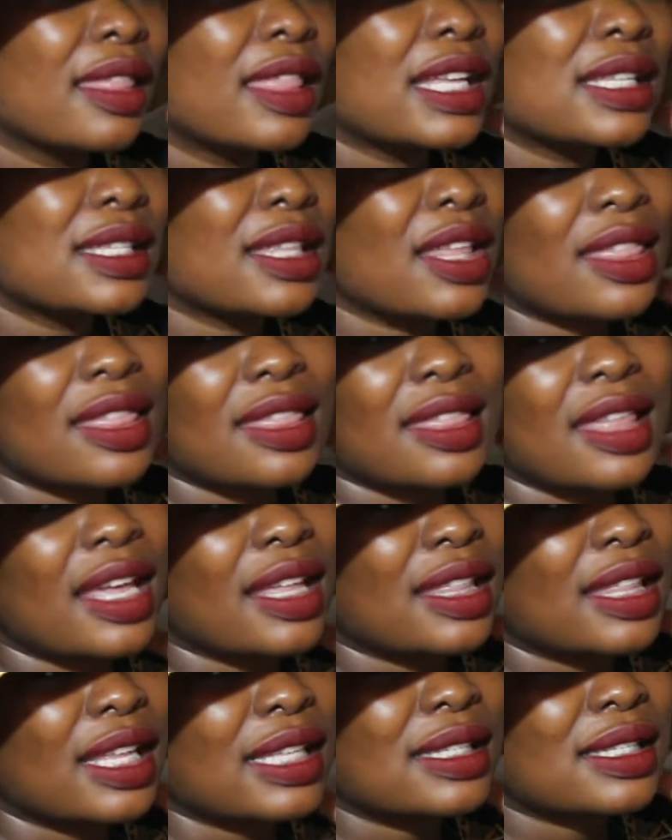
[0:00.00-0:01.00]
the thing
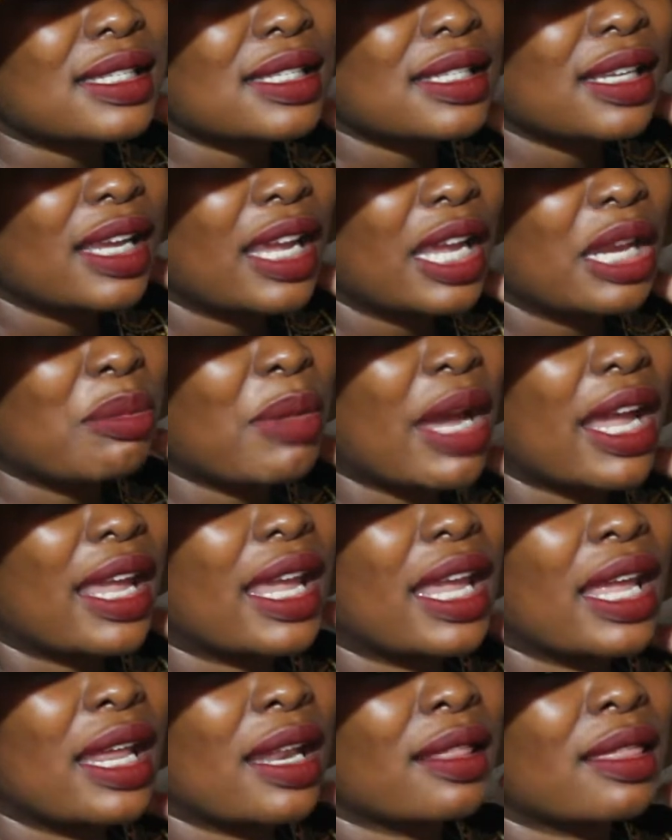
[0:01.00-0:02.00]
that's in my
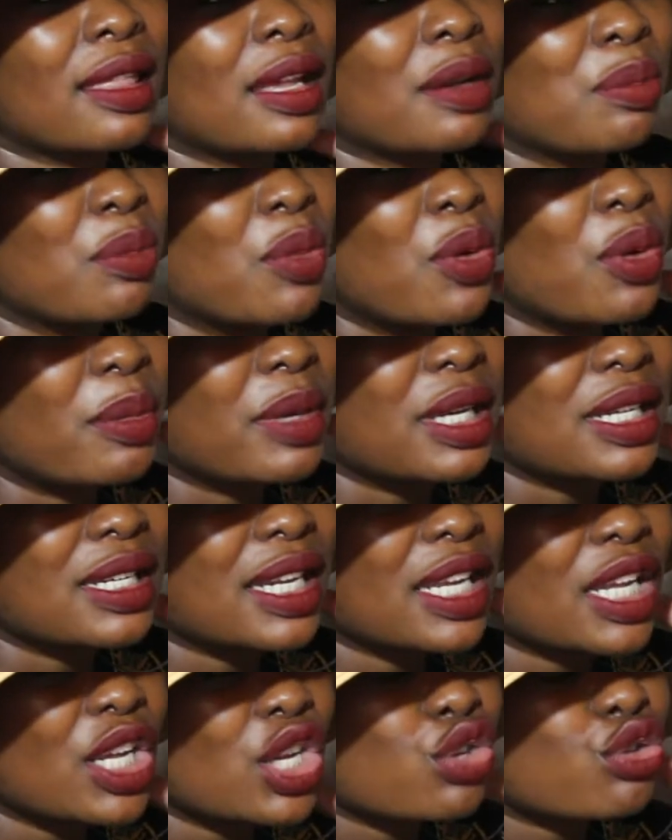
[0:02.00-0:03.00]
head at that moment. He
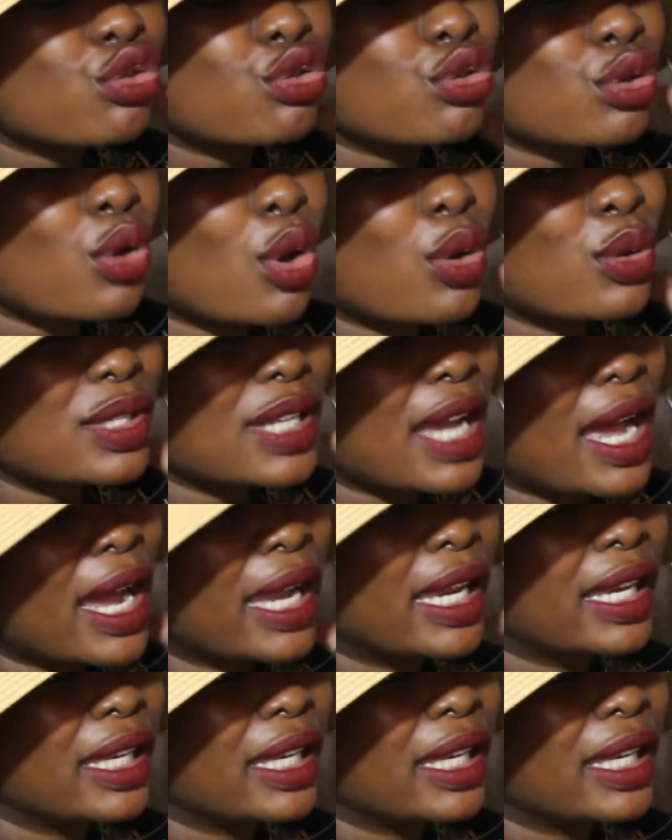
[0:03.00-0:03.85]
is so tiny.